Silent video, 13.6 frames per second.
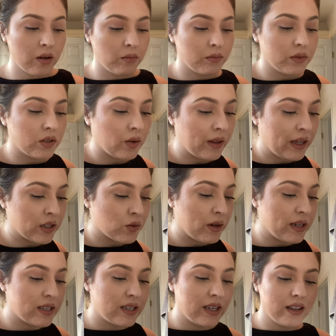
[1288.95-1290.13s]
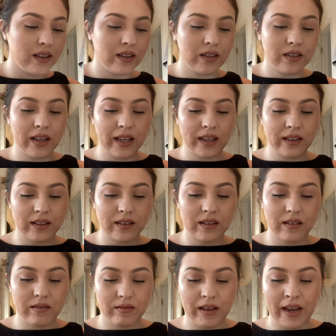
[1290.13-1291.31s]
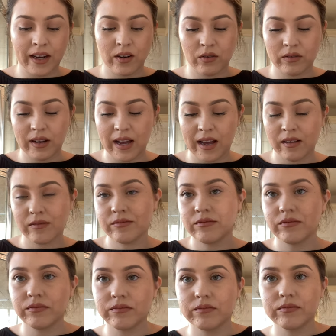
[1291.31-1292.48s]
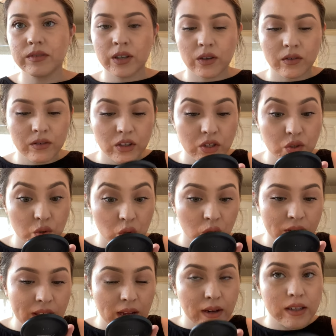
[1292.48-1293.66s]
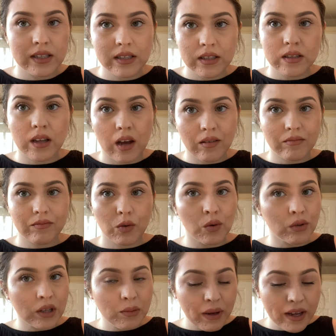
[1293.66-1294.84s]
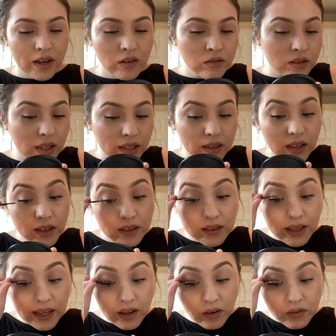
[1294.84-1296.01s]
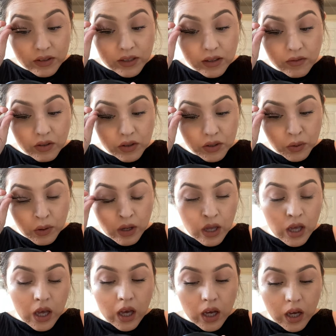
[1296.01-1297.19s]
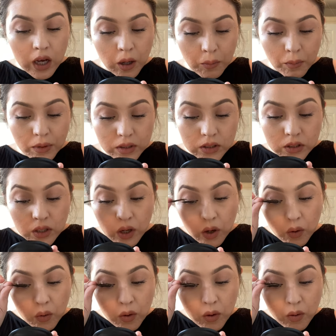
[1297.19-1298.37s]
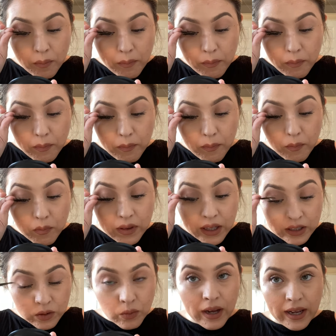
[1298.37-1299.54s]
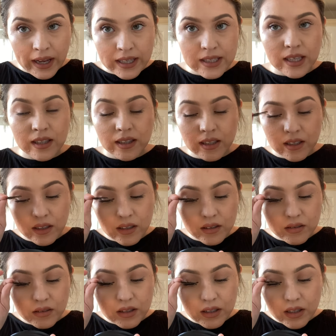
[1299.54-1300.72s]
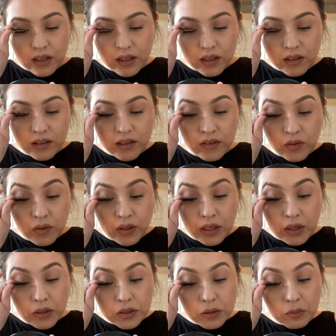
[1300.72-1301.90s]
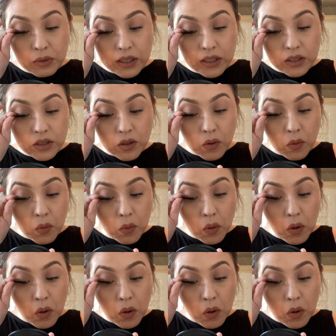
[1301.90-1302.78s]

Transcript: So that's why I said, like, I don't have, you know, control over that, because it's not only my house. Like, they obviously live there too. So that's why I said the if you hear something, though,